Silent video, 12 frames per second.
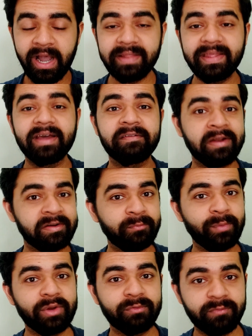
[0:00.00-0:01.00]
think I read it
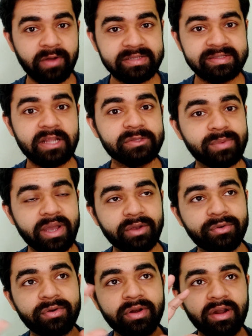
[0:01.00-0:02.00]
way too fast. That's why I
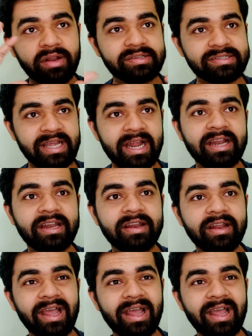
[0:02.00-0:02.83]
couldn't understand.